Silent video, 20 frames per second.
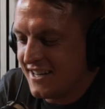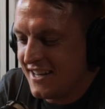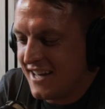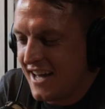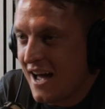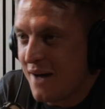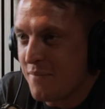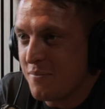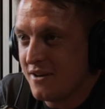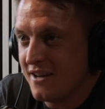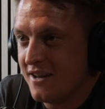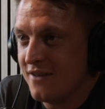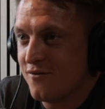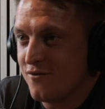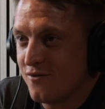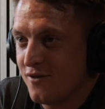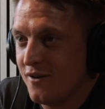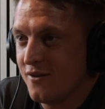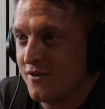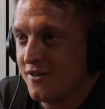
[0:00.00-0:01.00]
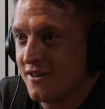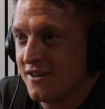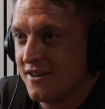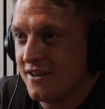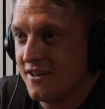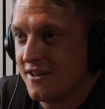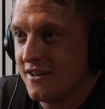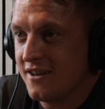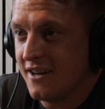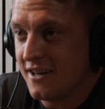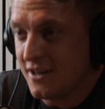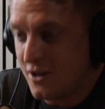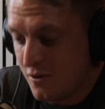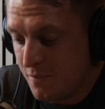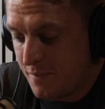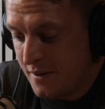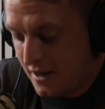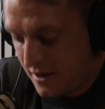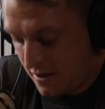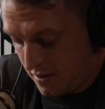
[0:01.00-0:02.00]
happening throughout the, like, you'll
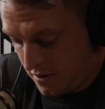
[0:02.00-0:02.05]
be like,